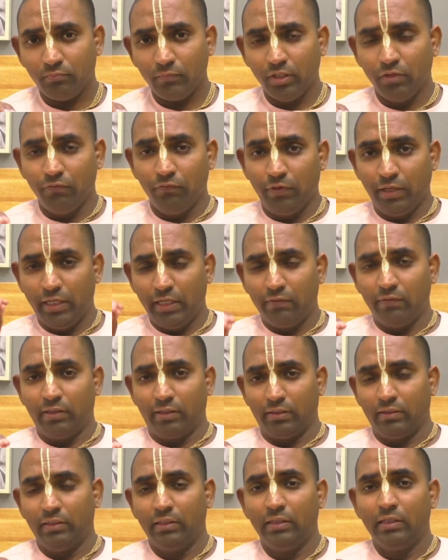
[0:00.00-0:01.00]

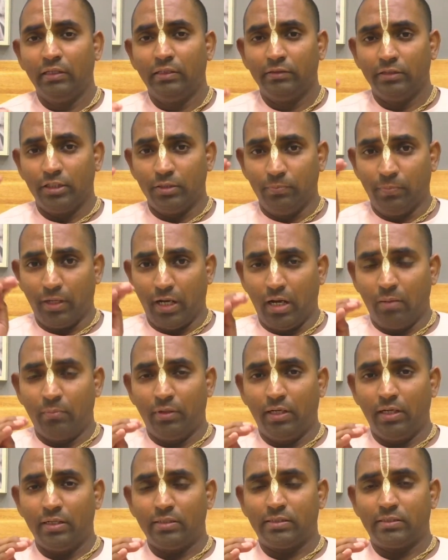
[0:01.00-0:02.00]
wherever the
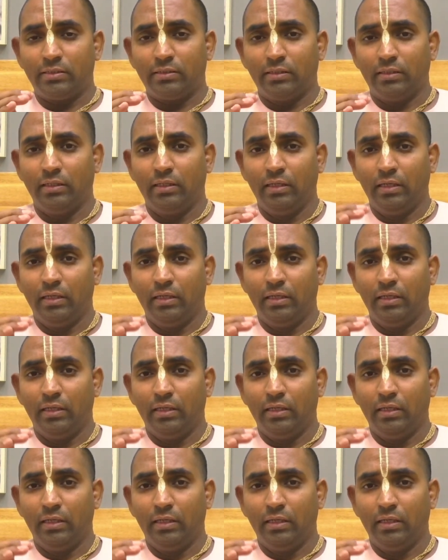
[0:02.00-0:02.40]
Brahmanas